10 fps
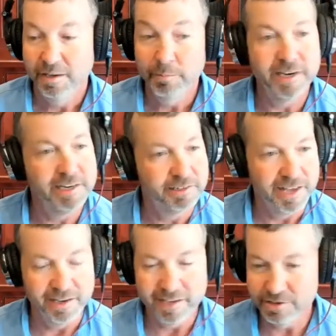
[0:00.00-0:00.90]
But
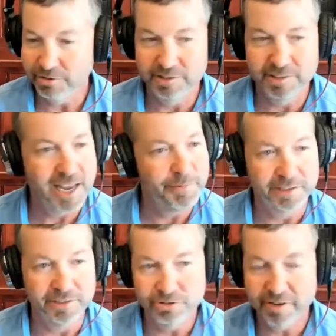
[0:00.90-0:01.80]
he knew his name. He
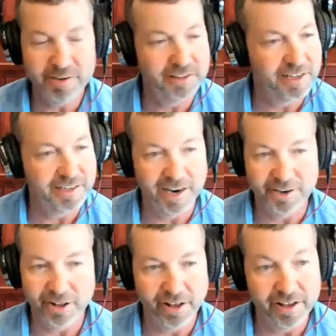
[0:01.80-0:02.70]
could do everything. He
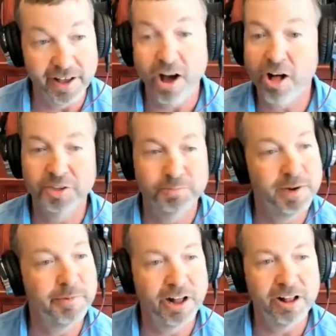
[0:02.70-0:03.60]
had all his
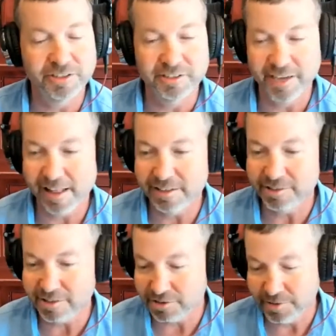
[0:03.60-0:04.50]
memory, all his
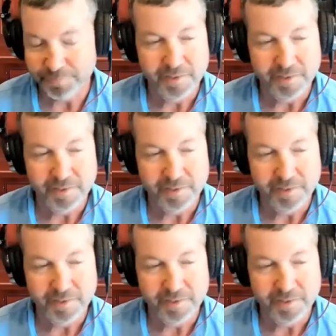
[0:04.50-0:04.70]
intelligence,